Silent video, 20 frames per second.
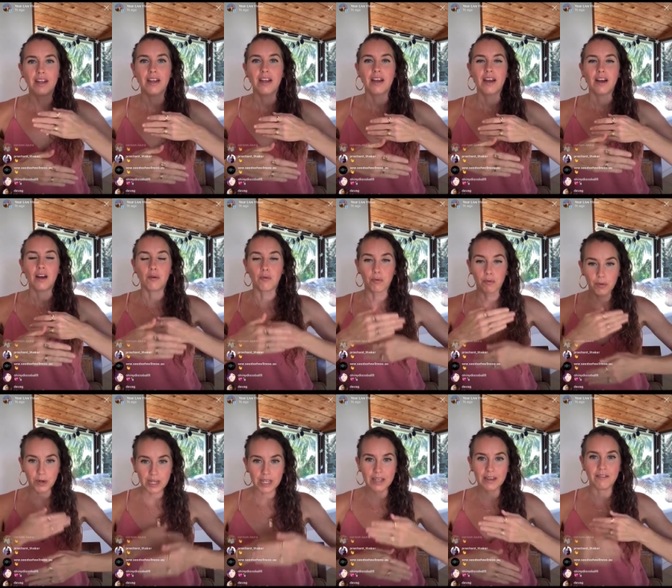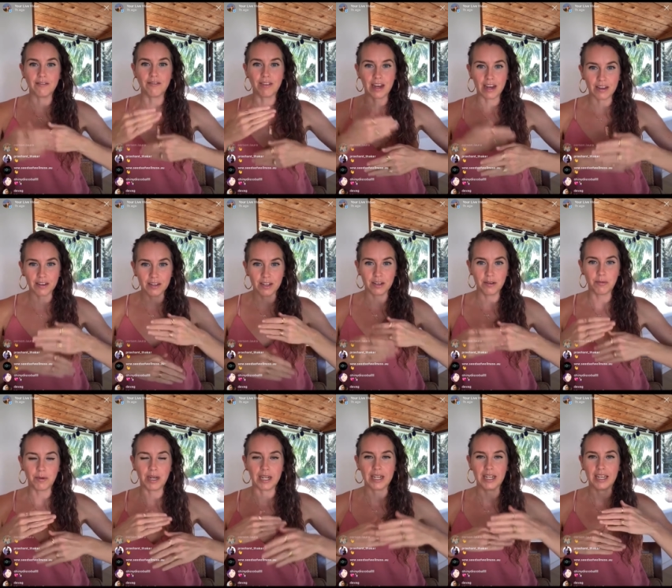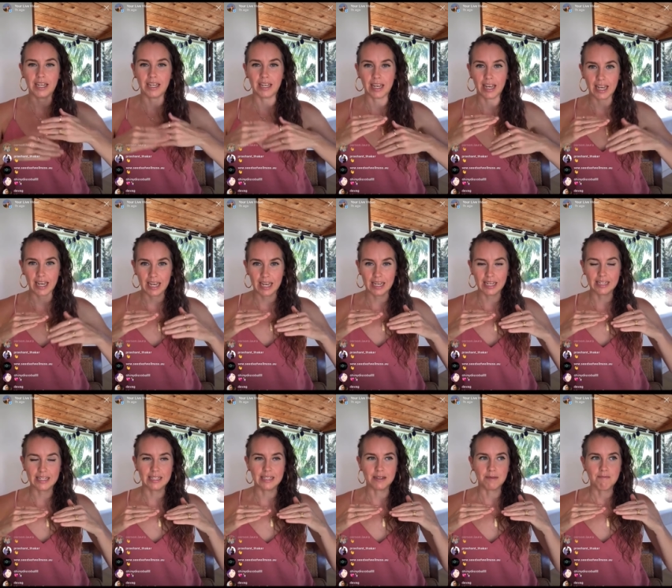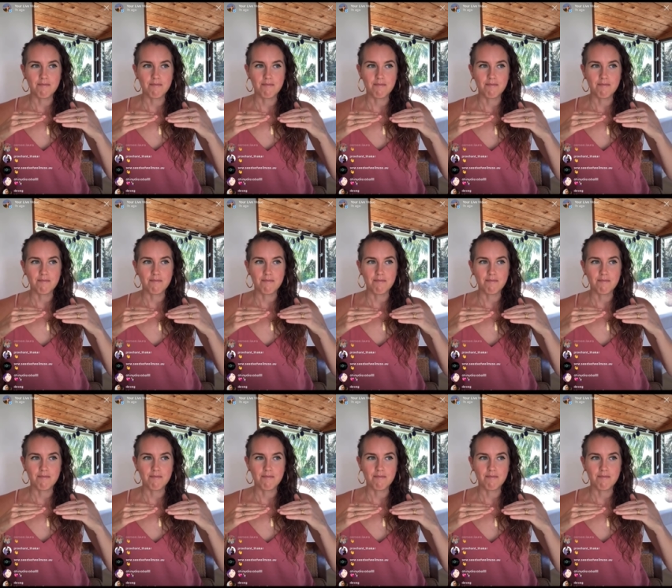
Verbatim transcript: reevaluating and